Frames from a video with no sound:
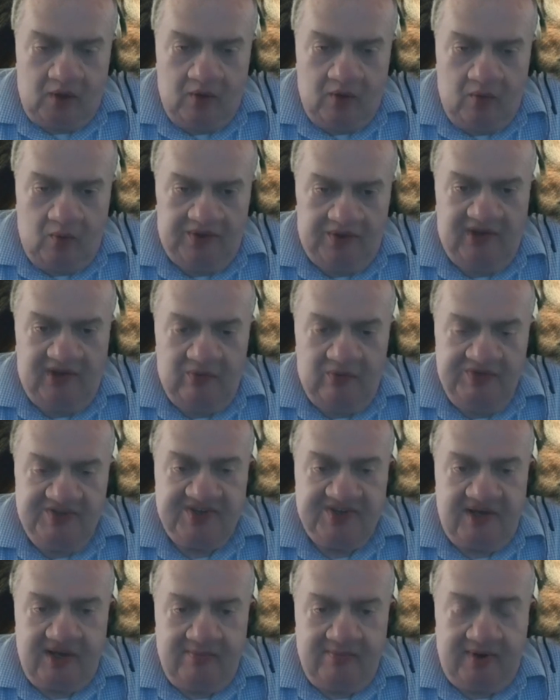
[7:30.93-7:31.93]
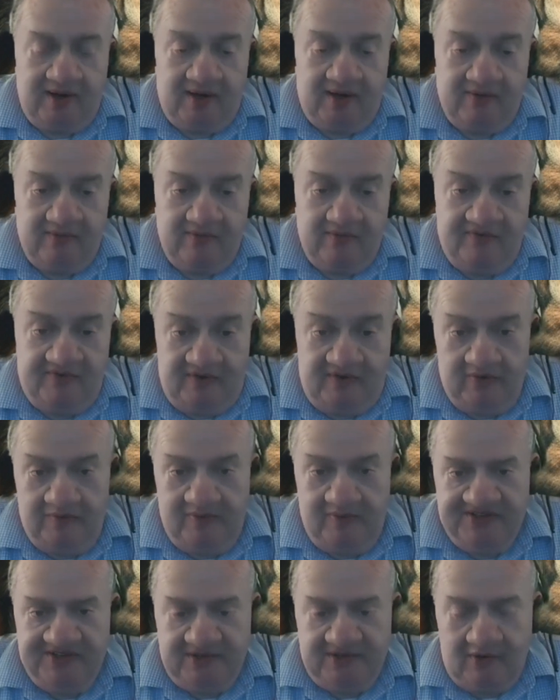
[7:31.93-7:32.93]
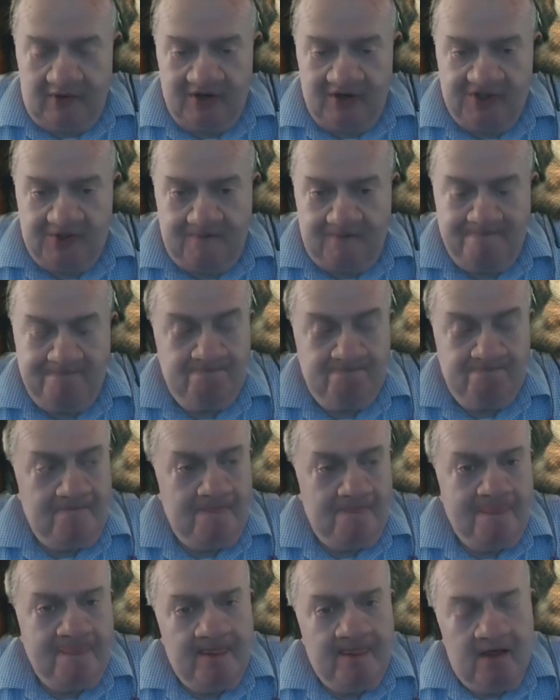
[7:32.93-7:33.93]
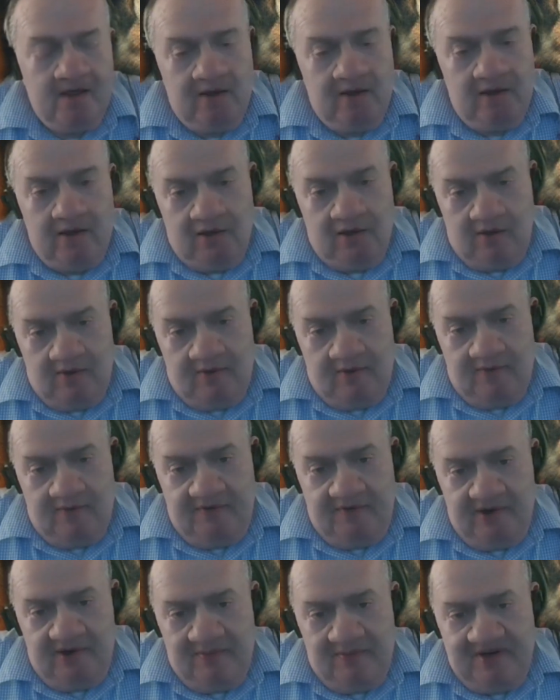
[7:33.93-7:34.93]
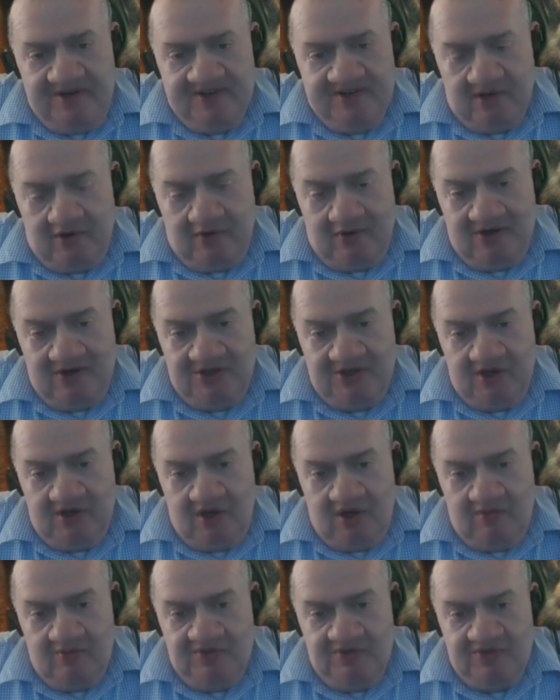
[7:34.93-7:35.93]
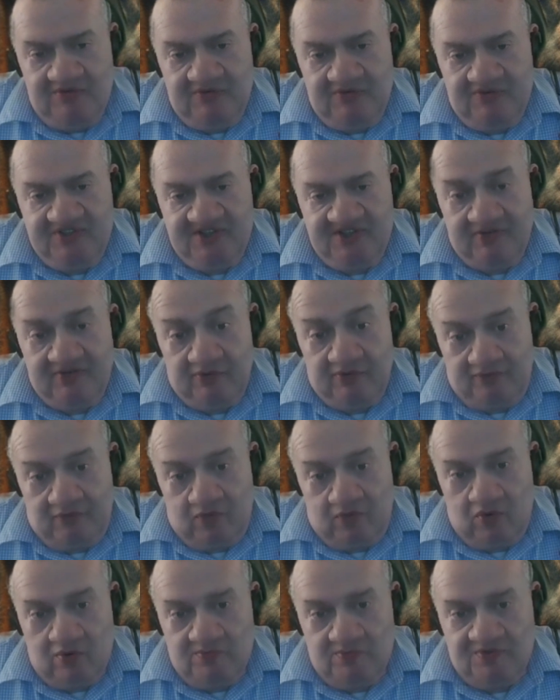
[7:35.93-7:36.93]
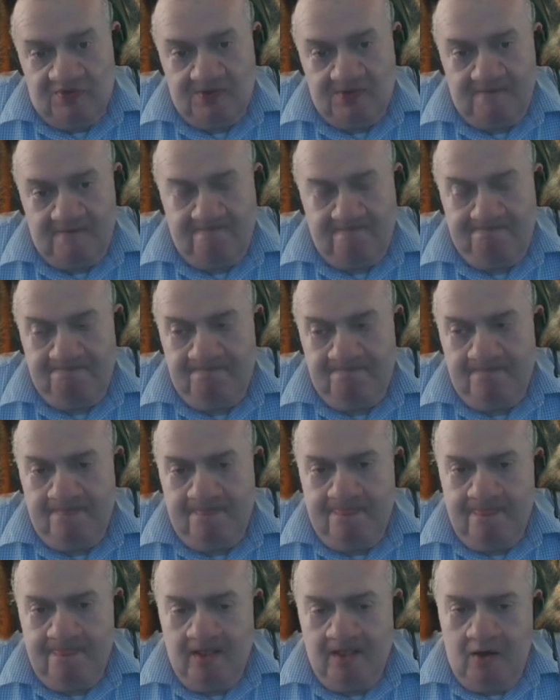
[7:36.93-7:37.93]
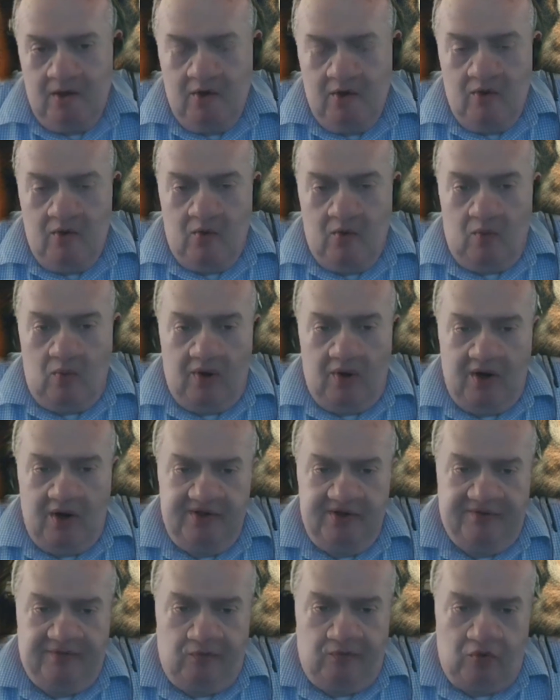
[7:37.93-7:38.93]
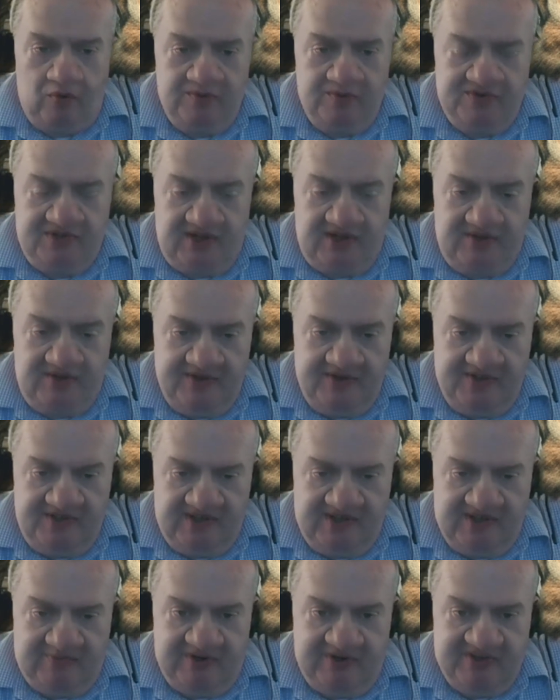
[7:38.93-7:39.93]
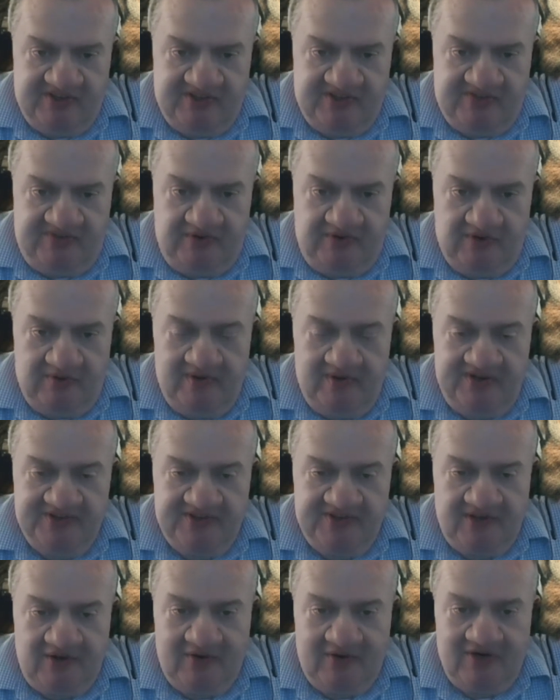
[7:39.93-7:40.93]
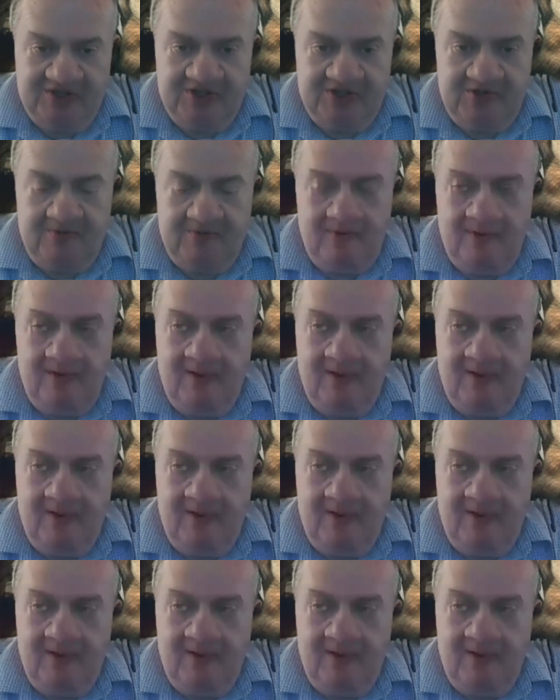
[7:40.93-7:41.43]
what can we say about fear-based aggression? Fear-based aggression comes in several forms. One of the forms that is expressed as fear-based aggression